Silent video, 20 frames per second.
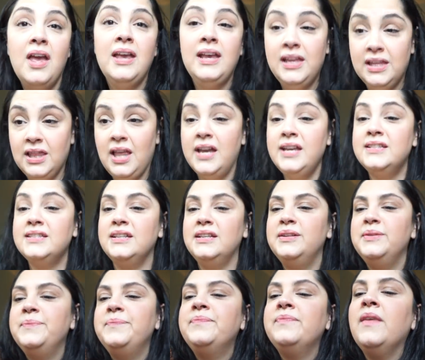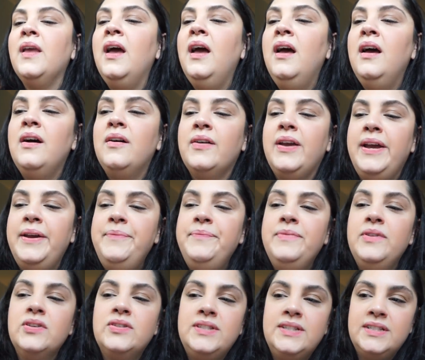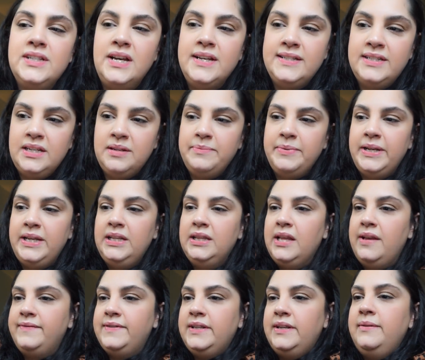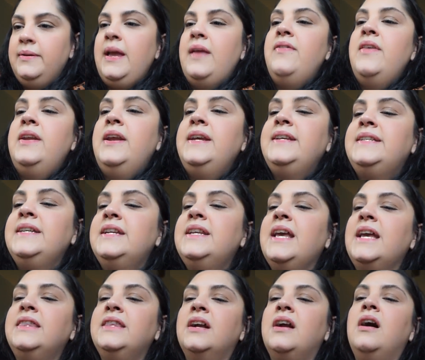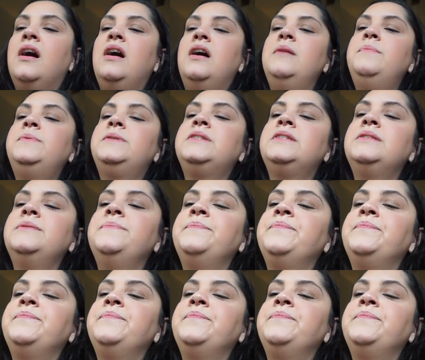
He likes it. Okay, looks disgusting, but he loves it. And then I did get the cups